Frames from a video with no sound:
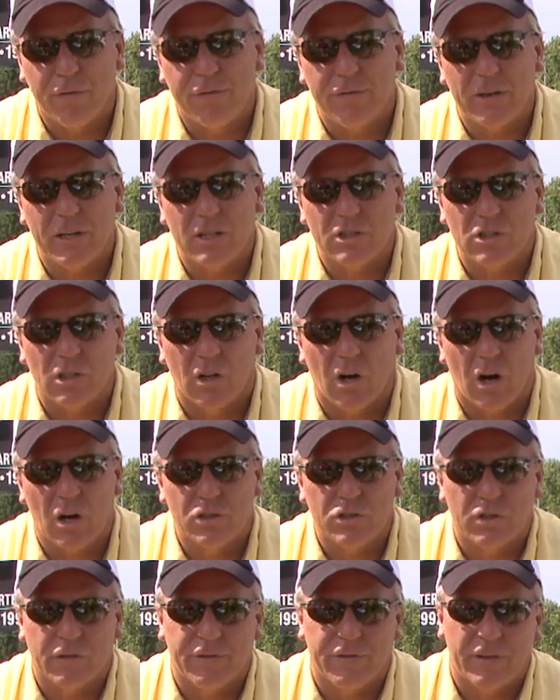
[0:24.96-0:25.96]
fish,
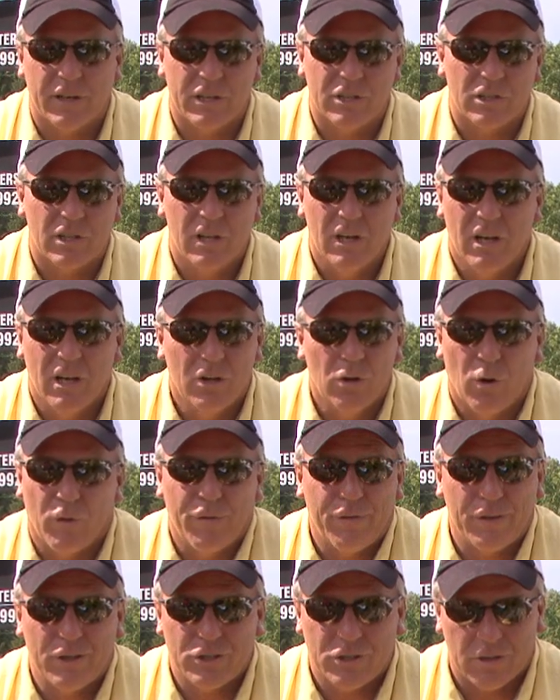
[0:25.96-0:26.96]
larger fish. No
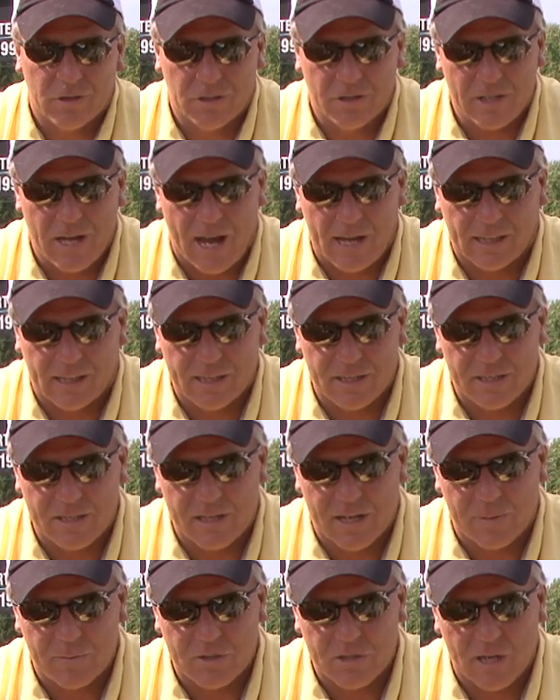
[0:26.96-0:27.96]
fish are exactly the
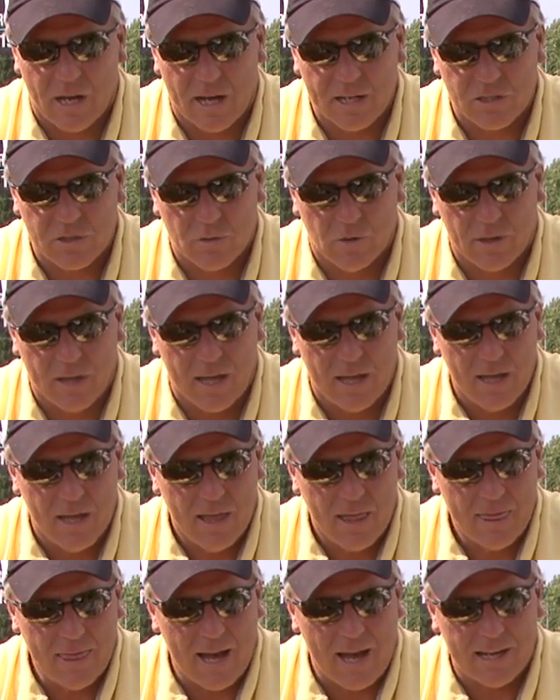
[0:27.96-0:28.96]
same size. So that,
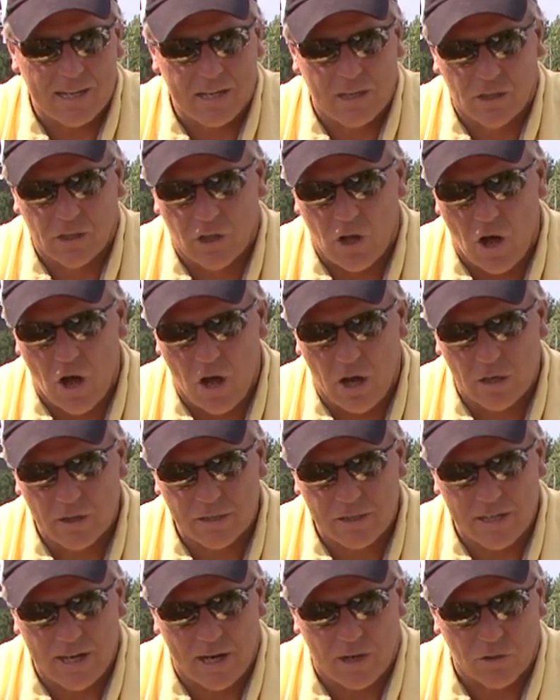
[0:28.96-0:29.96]
that
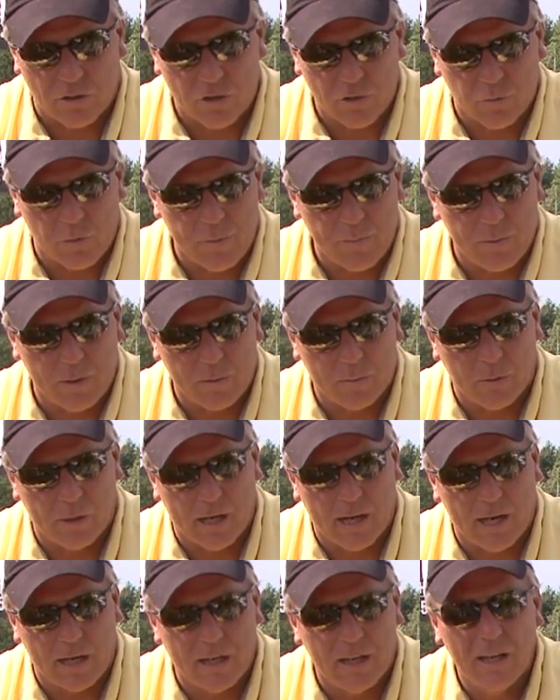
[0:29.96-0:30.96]
long, narrow, sweeping
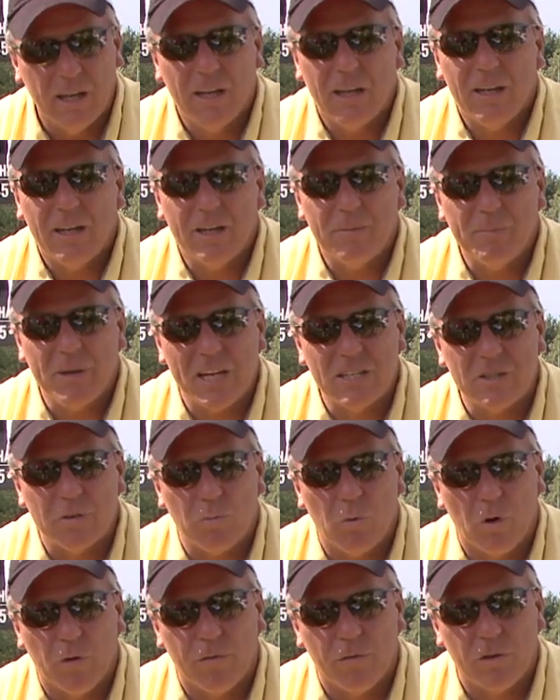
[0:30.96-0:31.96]
blade, it makes it
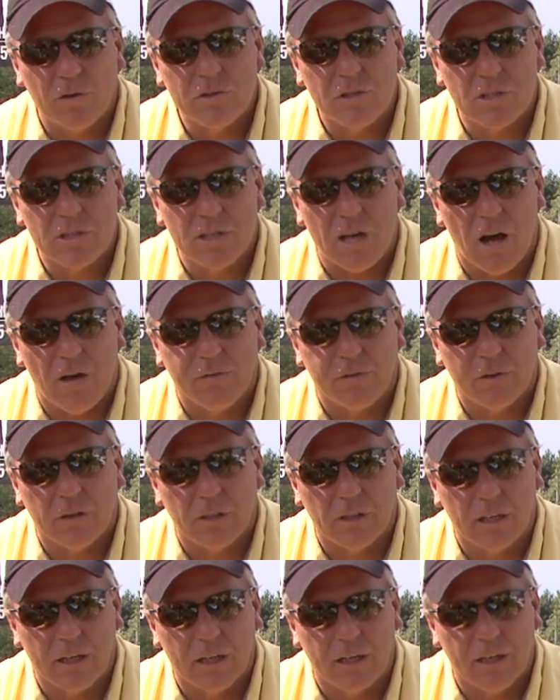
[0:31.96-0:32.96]
more versatile for
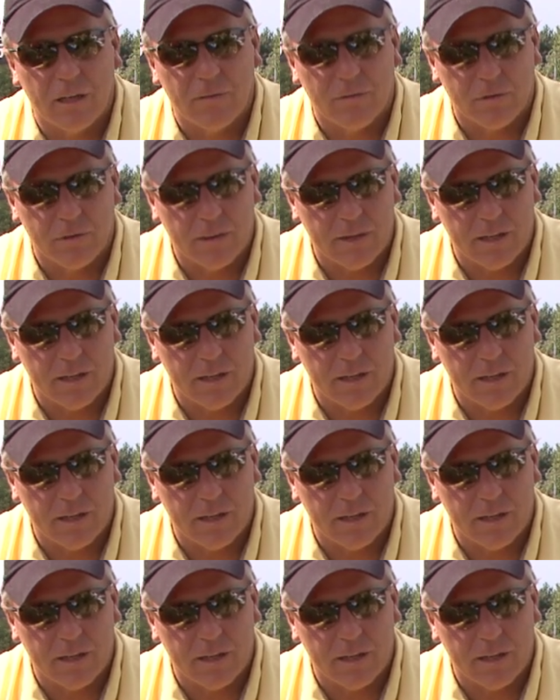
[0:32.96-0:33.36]
cleaning different